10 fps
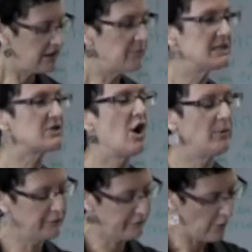The most
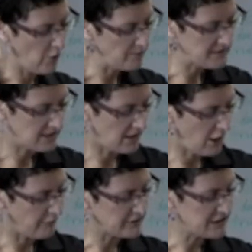common forms
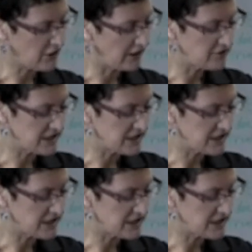of restorative